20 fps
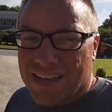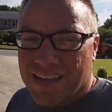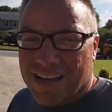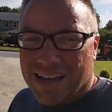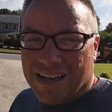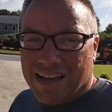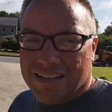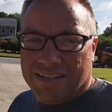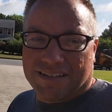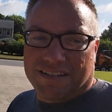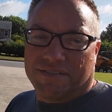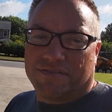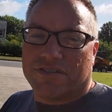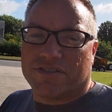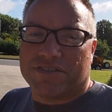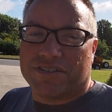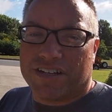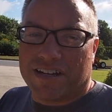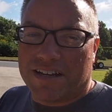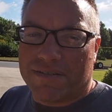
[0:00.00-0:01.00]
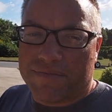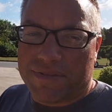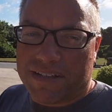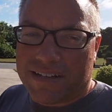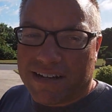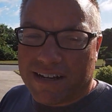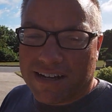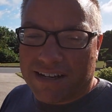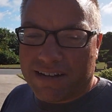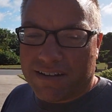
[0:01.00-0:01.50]
It's the first time
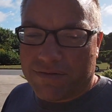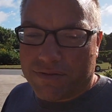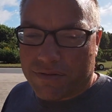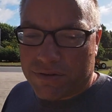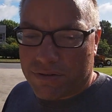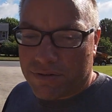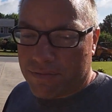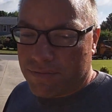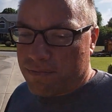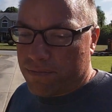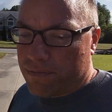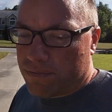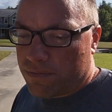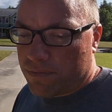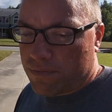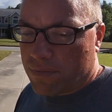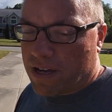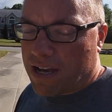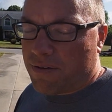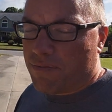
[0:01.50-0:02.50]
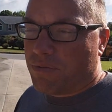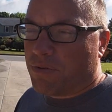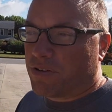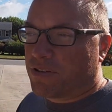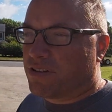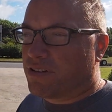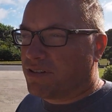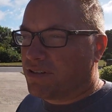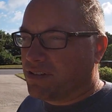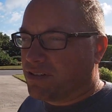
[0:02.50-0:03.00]
that I
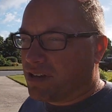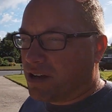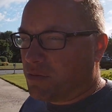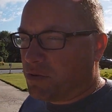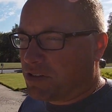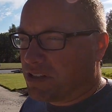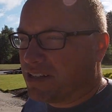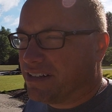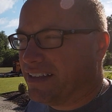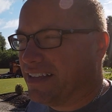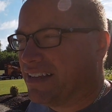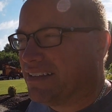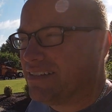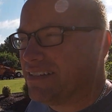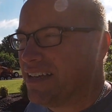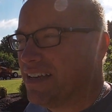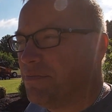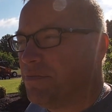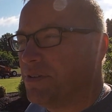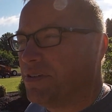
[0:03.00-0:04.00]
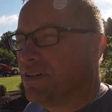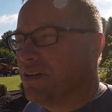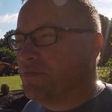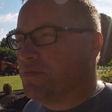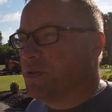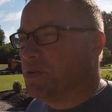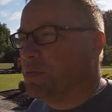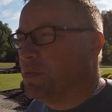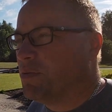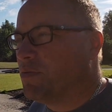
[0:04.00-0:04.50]
worked in a landscaping
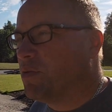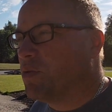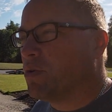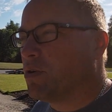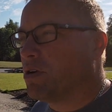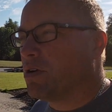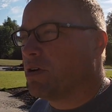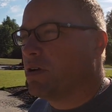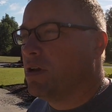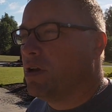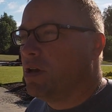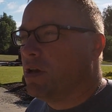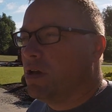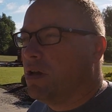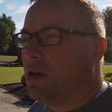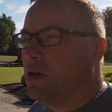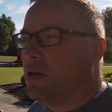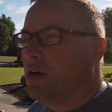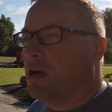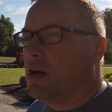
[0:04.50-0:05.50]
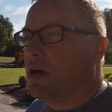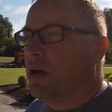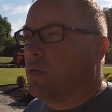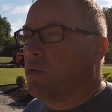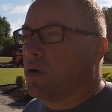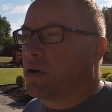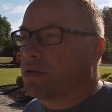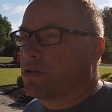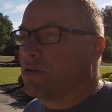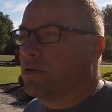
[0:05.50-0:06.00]
company before,
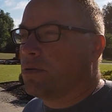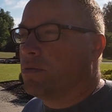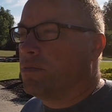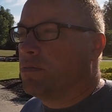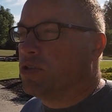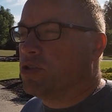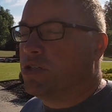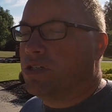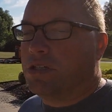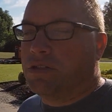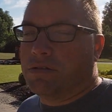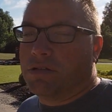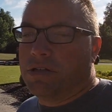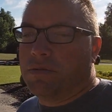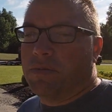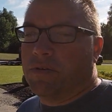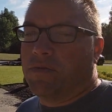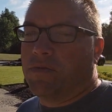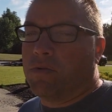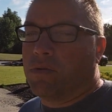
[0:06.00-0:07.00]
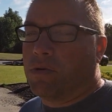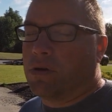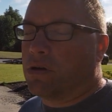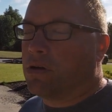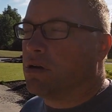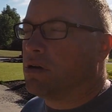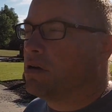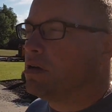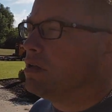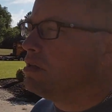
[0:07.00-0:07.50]
worked machinery
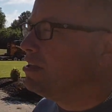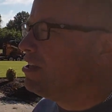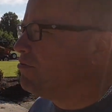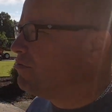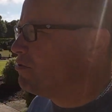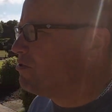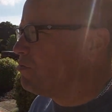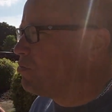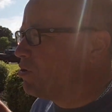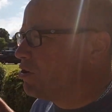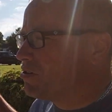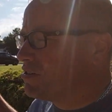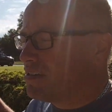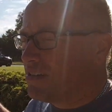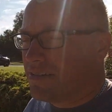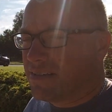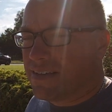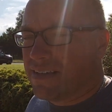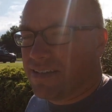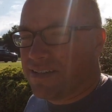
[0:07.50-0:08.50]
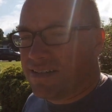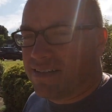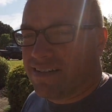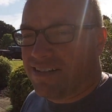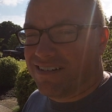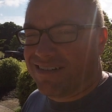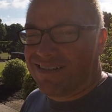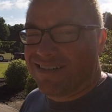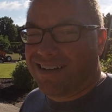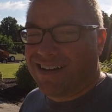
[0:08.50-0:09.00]
before, never worked a skid
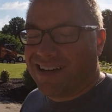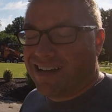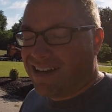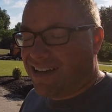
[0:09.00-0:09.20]
steer.